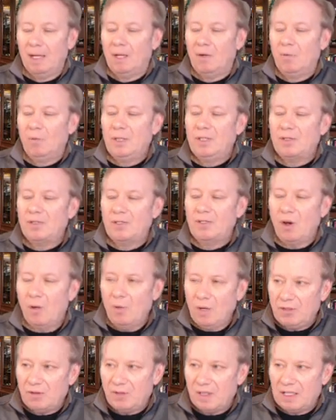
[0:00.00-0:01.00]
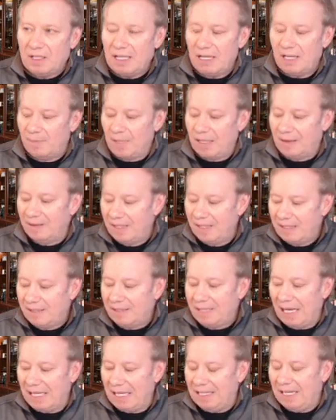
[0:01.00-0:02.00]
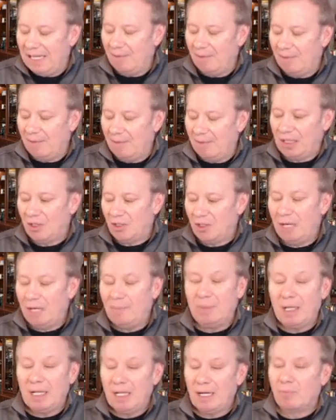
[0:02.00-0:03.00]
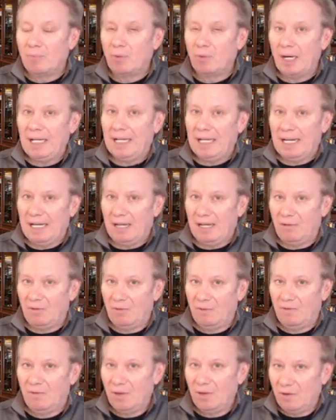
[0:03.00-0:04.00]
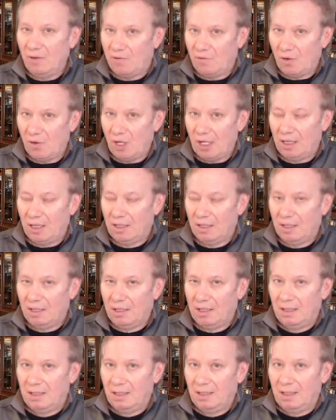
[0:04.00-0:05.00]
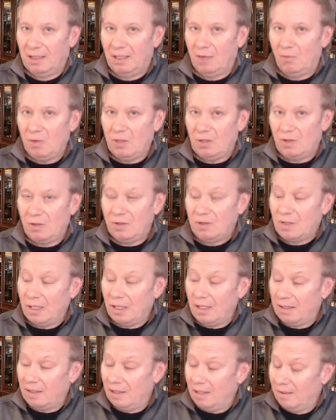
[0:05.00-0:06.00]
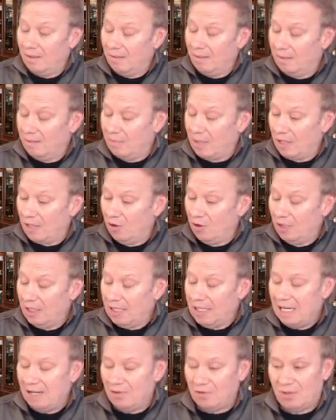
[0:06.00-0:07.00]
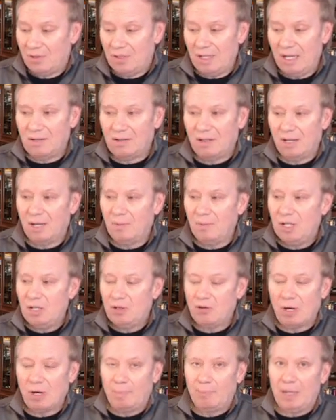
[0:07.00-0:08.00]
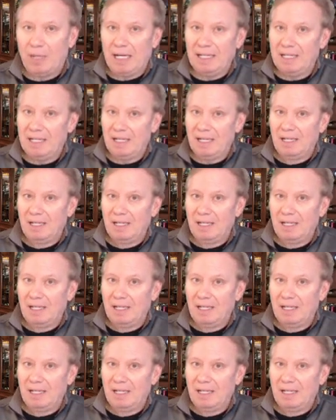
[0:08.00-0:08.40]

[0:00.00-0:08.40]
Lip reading: What's so interesting about this dynamic that's shaping up right now for the fall, which is, by all accounts, it's going to be Trump-Biden.